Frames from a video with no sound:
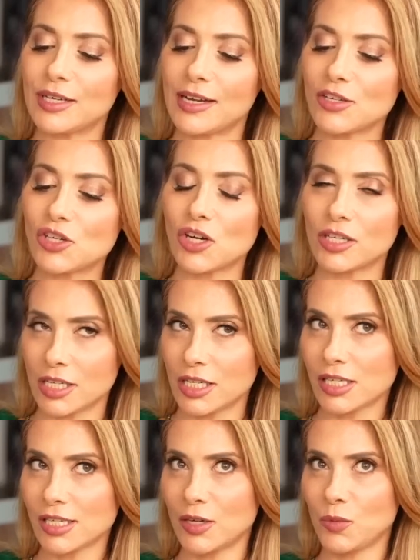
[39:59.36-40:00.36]
we touched on
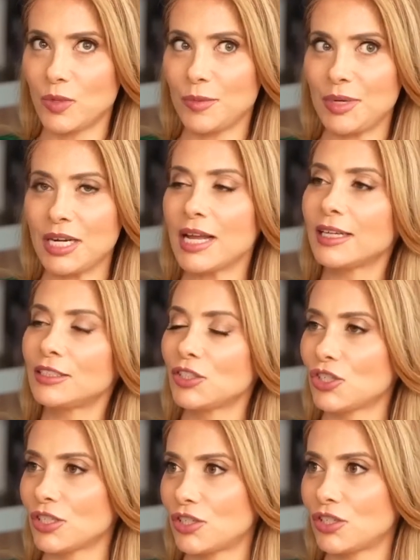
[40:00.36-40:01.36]
this, and it would be
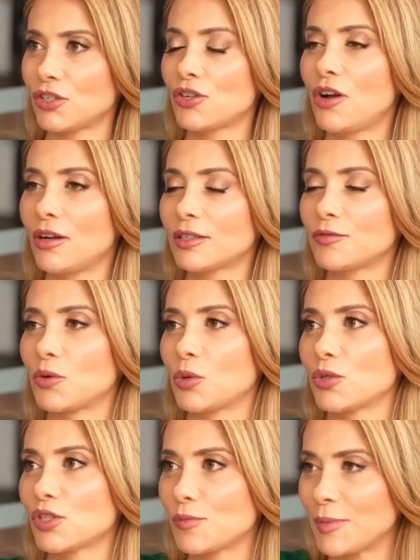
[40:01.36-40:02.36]
negligent to not, of
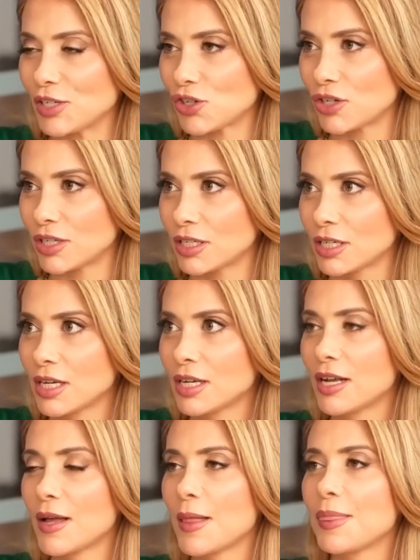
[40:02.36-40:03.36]
course, mention
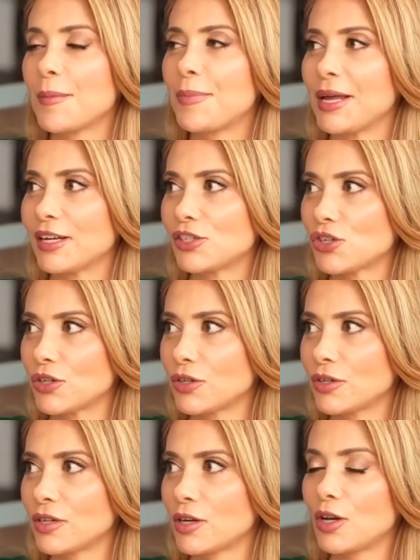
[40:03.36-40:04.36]
the
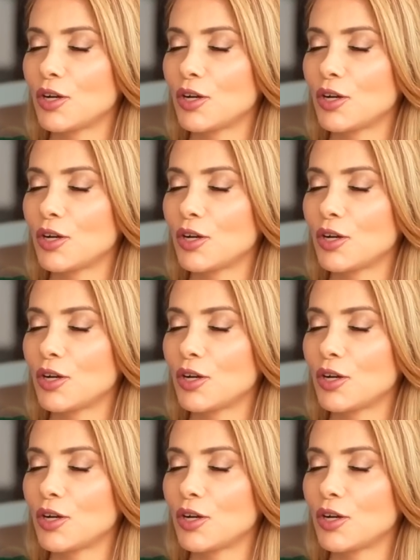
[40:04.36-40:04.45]
picture